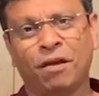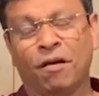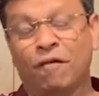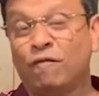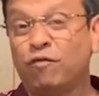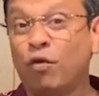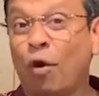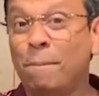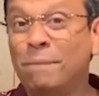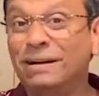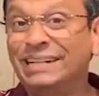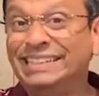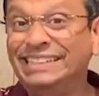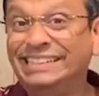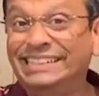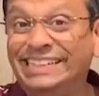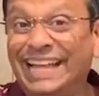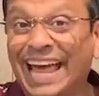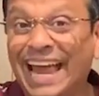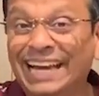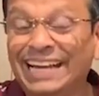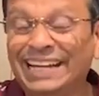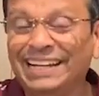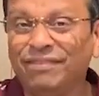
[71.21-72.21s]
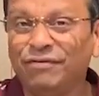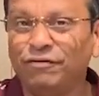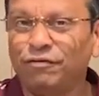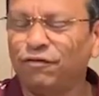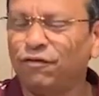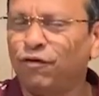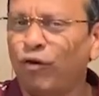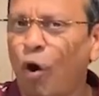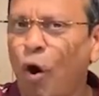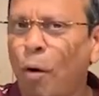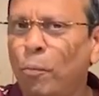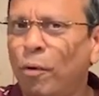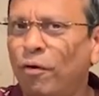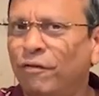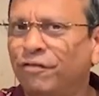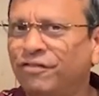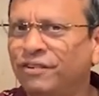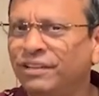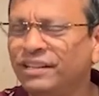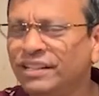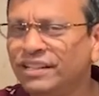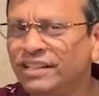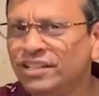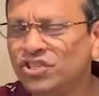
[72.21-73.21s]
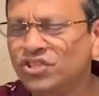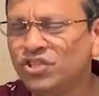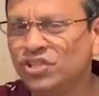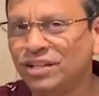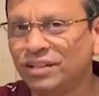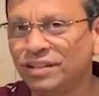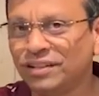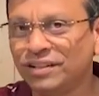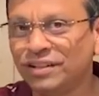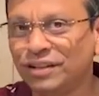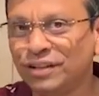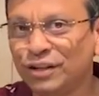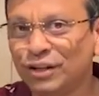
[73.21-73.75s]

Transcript: from a dead form of religion